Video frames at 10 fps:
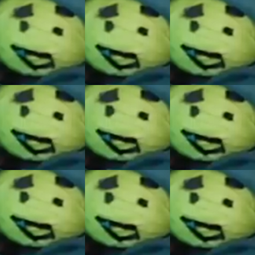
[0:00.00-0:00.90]

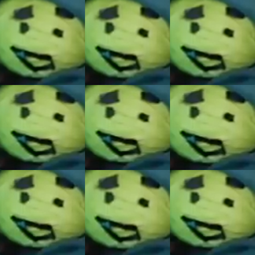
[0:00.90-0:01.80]

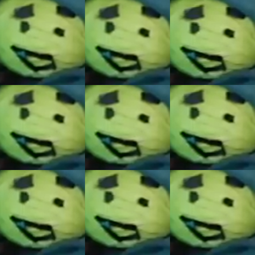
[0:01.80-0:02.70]

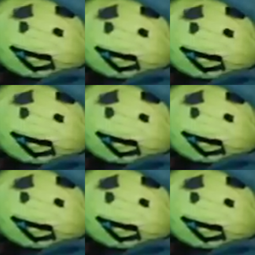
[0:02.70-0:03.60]

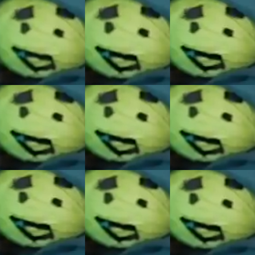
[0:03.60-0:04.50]

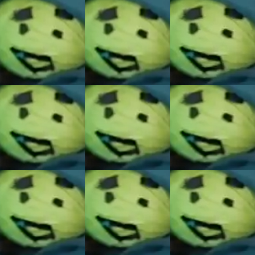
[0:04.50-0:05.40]

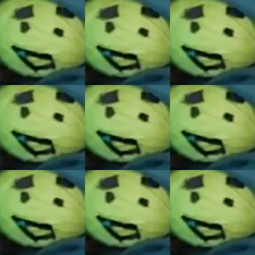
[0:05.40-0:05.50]
(not speaking)